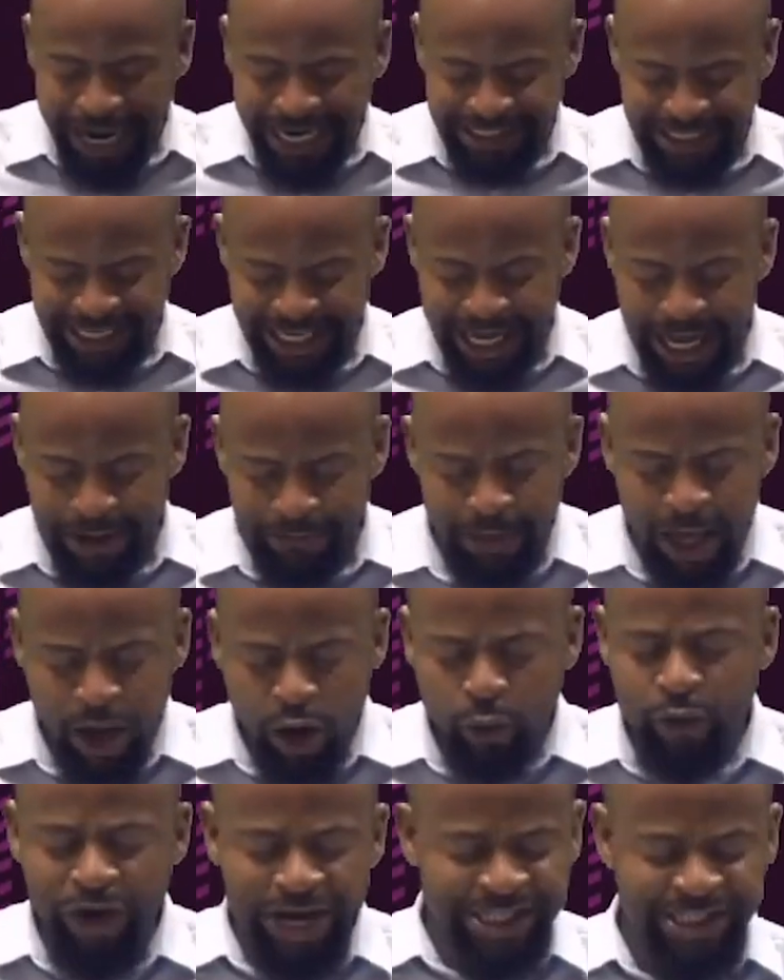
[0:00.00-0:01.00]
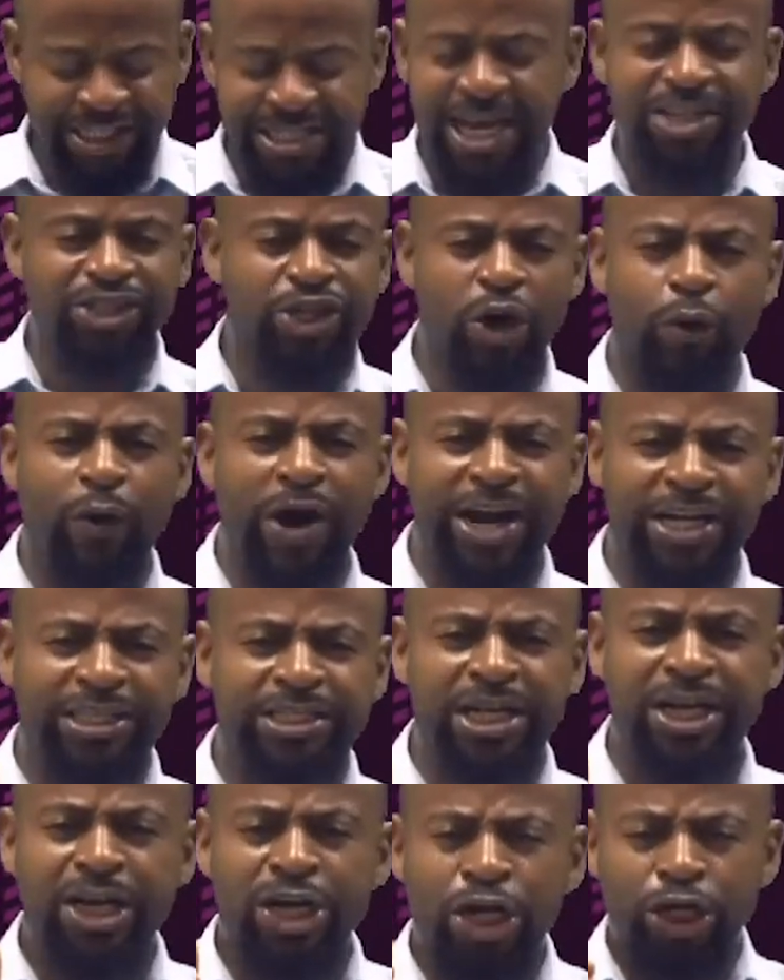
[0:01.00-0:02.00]
mighty name, we send your
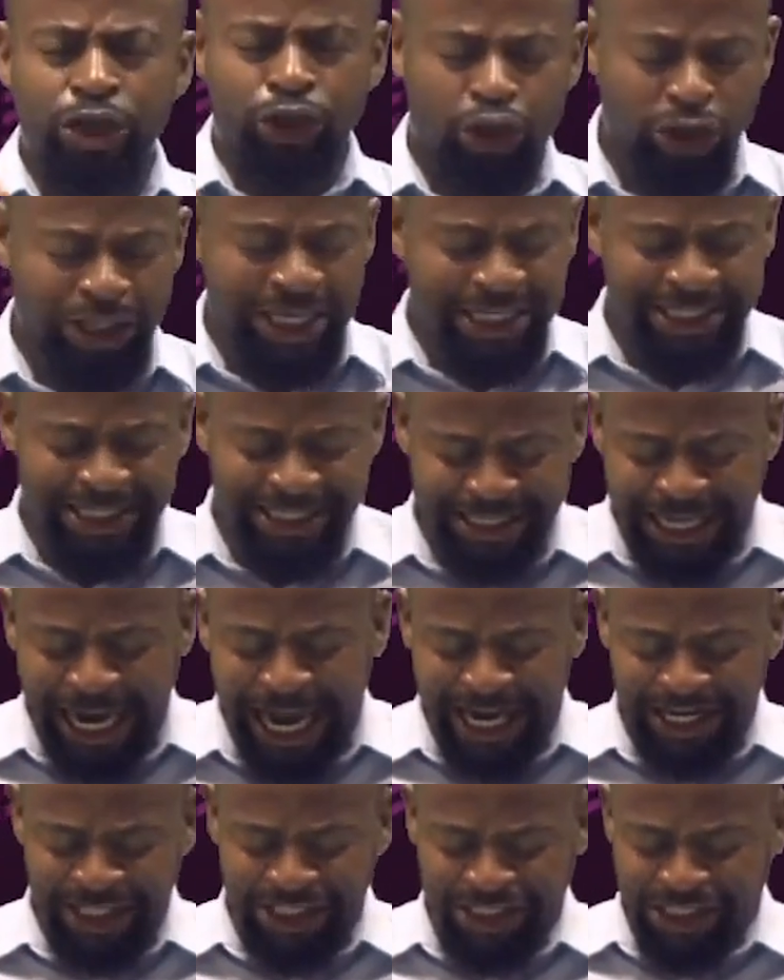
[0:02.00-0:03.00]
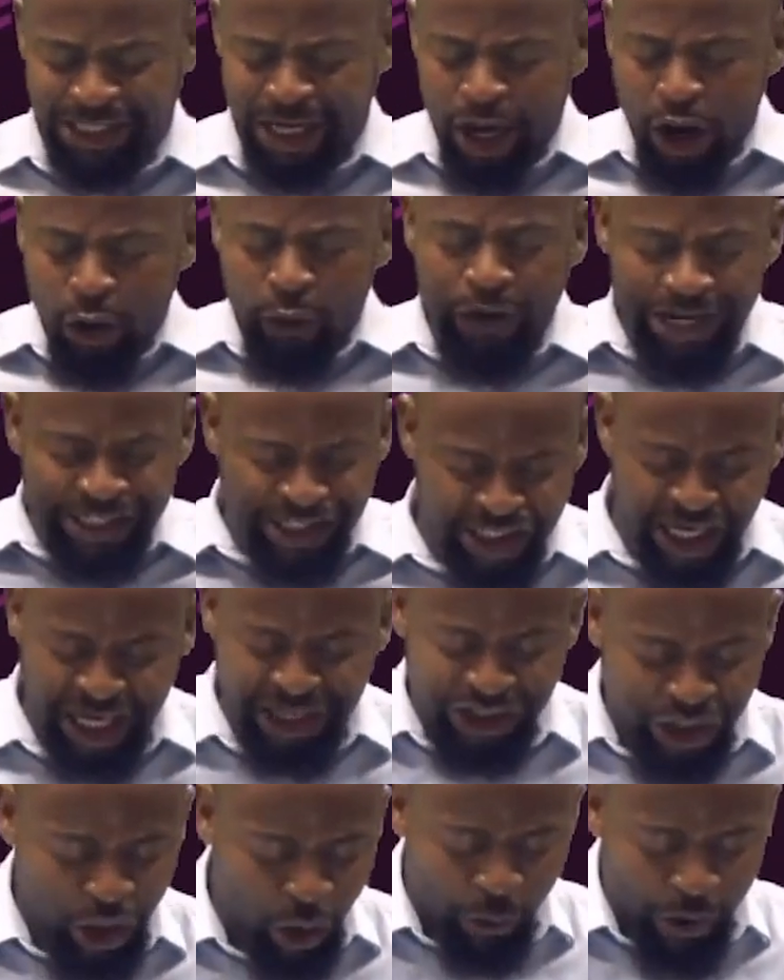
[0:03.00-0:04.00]
word to the discouraged. We
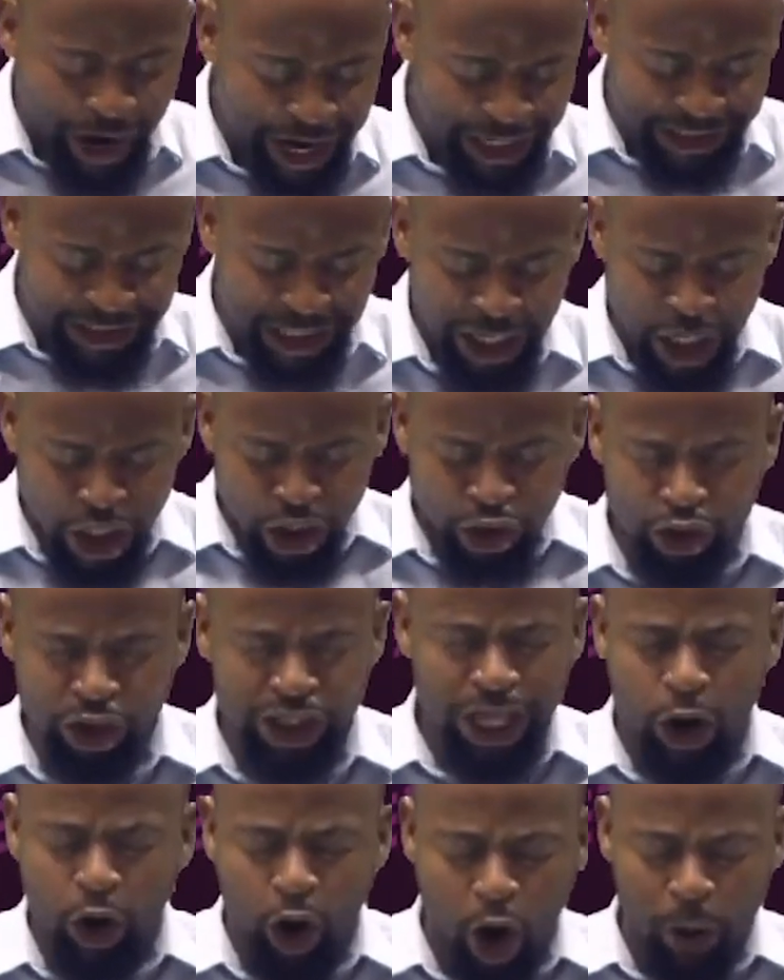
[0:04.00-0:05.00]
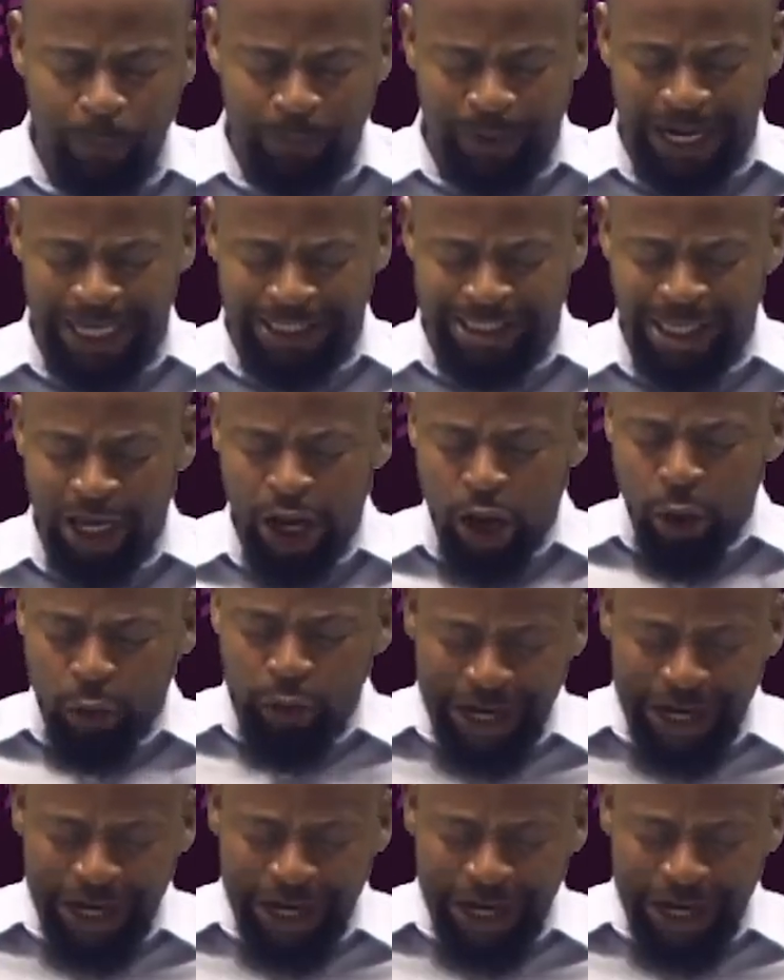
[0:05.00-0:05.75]
send your word to the hopeless.